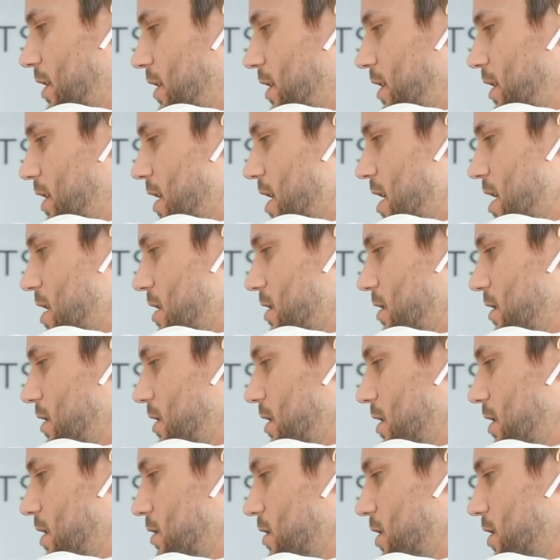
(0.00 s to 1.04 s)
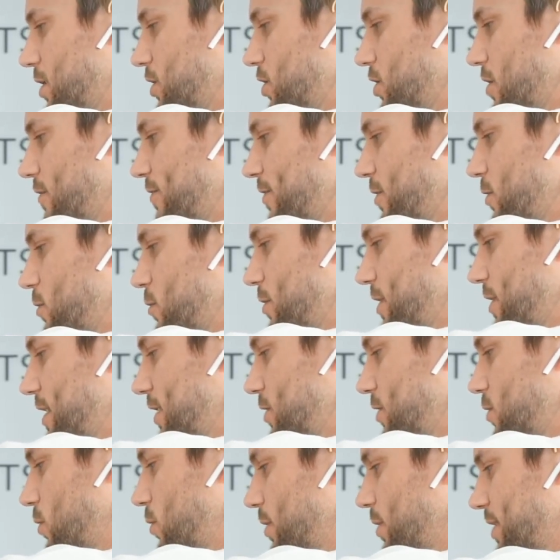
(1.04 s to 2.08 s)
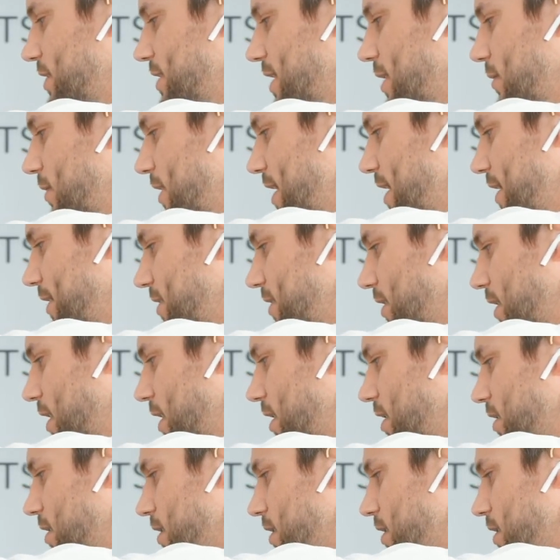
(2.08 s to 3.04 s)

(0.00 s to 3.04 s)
Yeah? I'm going to soften all these corners out later.